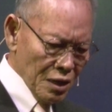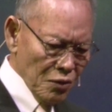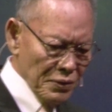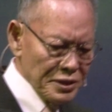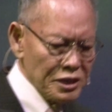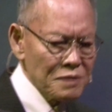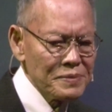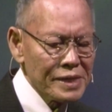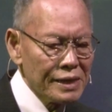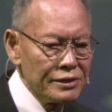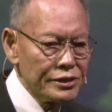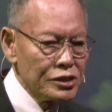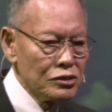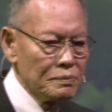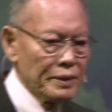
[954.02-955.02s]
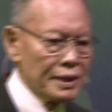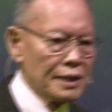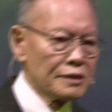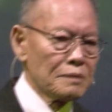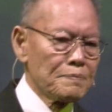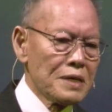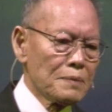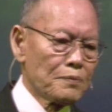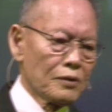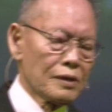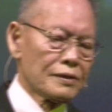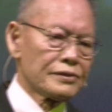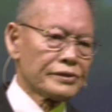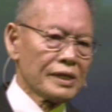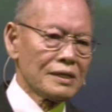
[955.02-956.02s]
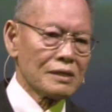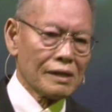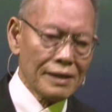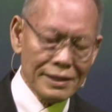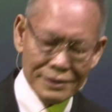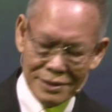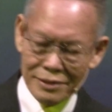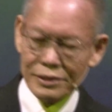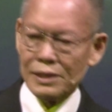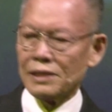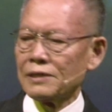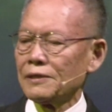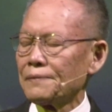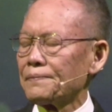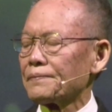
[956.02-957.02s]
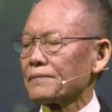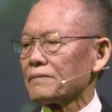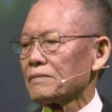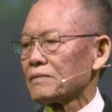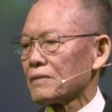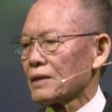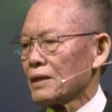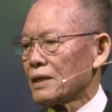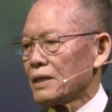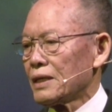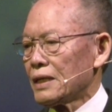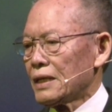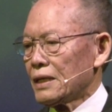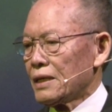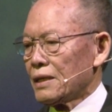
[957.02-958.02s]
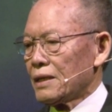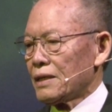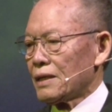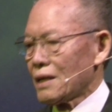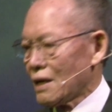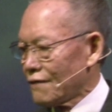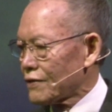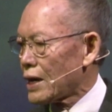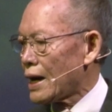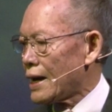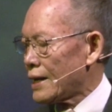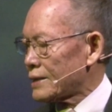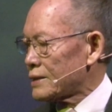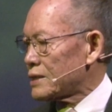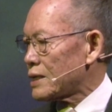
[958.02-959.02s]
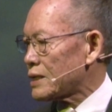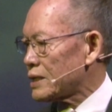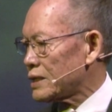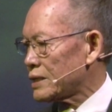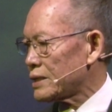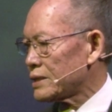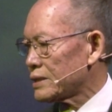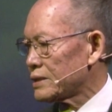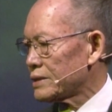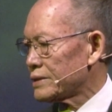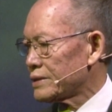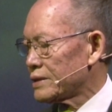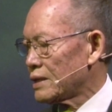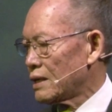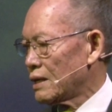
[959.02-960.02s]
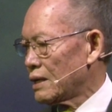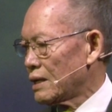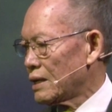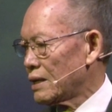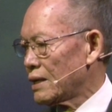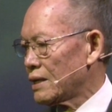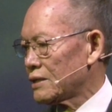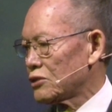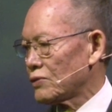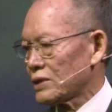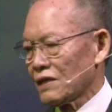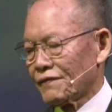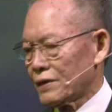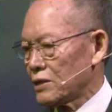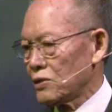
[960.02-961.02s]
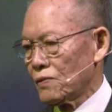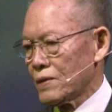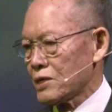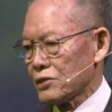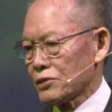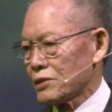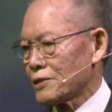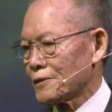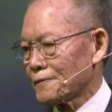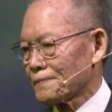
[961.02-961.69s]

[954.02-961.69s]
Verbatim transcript: which is misunderstood by a lot of people. Saint Augustine said, "Love God and do whatever you wish."